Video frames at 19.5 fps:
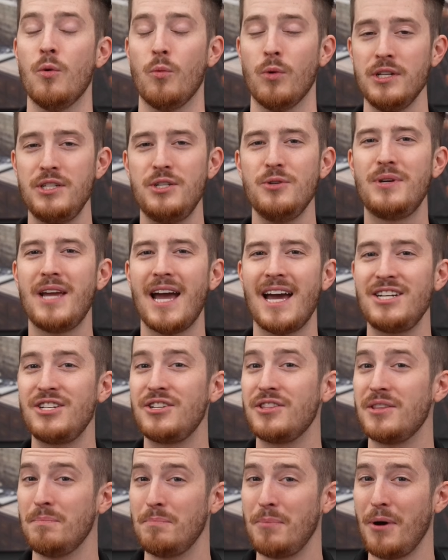Once you
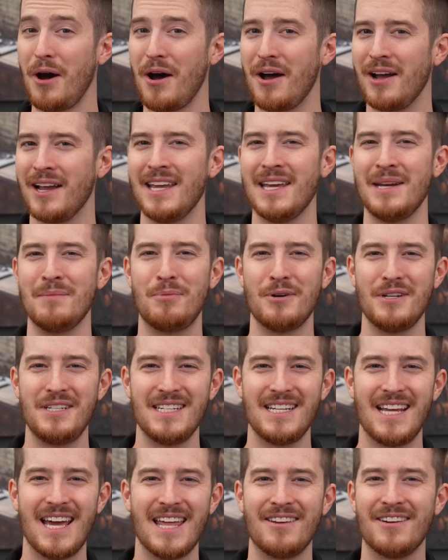catch the bug and put
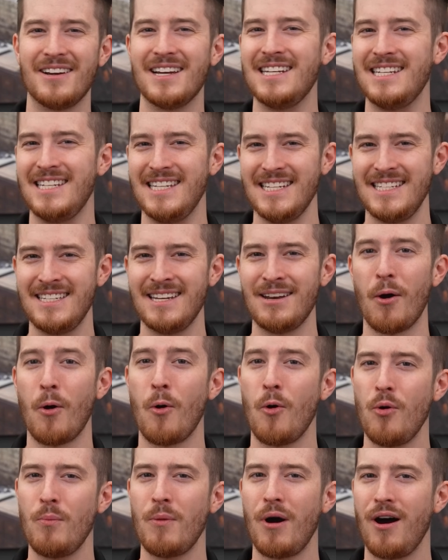together a decent
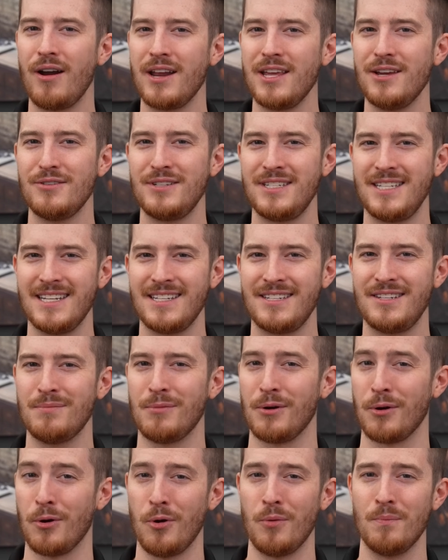home audio
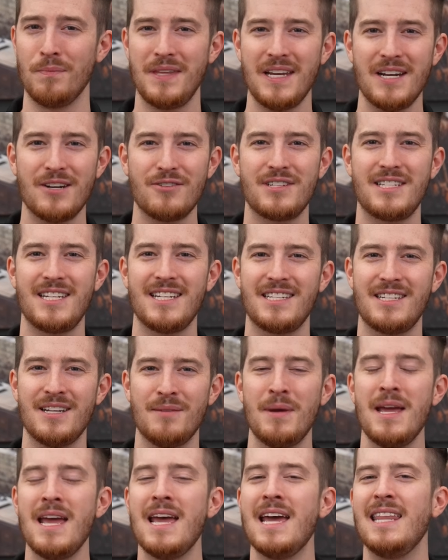system or home theater
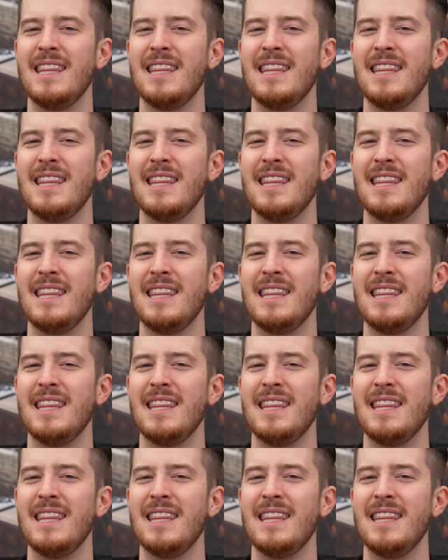system,